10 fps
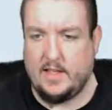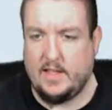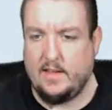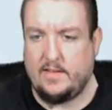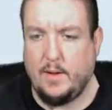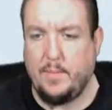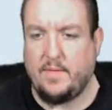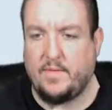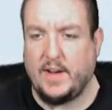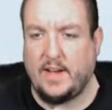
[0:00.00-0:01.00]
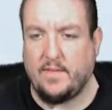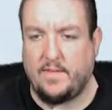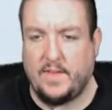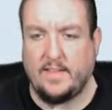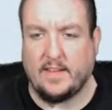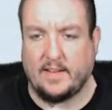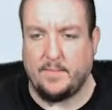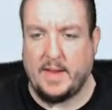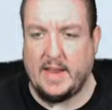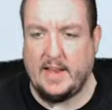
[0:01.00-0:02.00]
Stupid freaking physics,
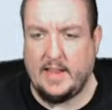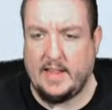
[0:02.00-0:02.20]
man.